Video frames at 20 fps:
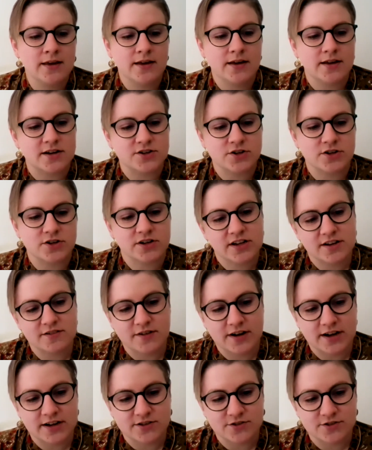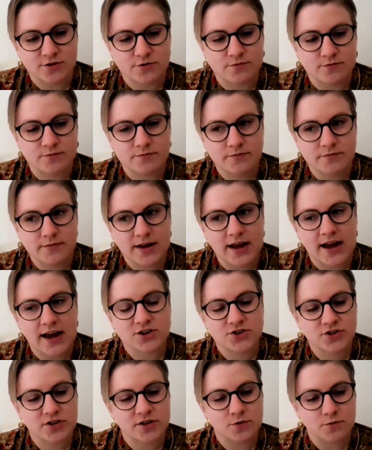An attorney advisor
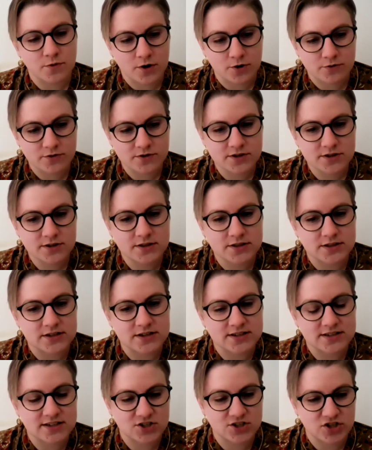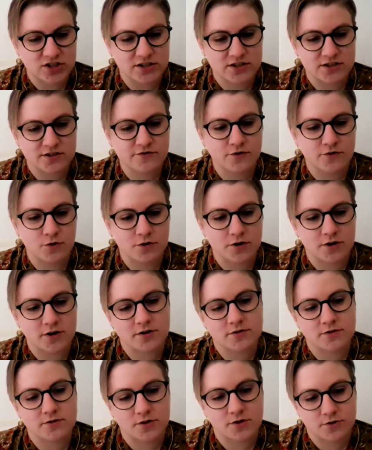actually wrote the decisions
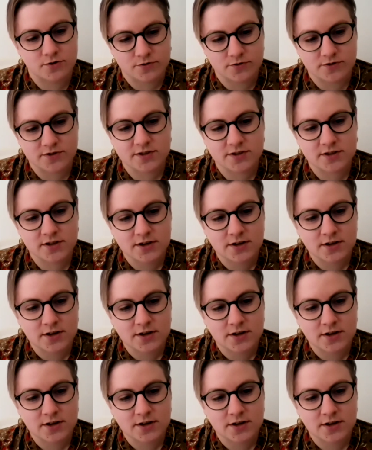for those